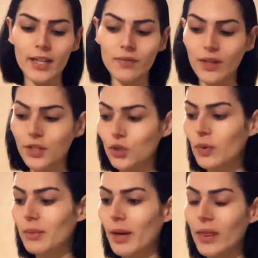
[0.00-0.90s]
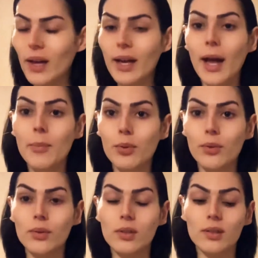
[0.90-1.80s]
If I do wear my thigh-high
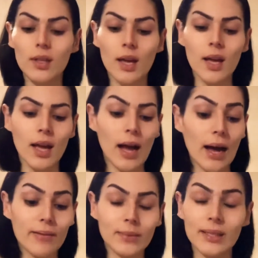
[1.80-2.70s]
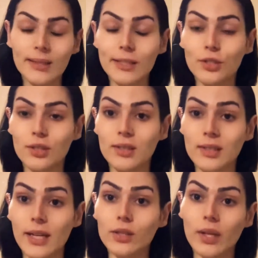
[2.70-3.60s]
boots, I'll have my sneakers
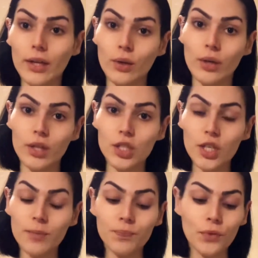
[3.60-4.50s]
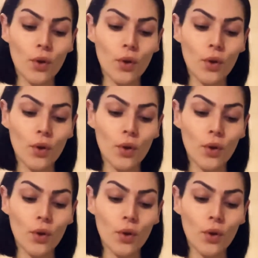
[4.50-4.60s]
inside so that I can go to the gym.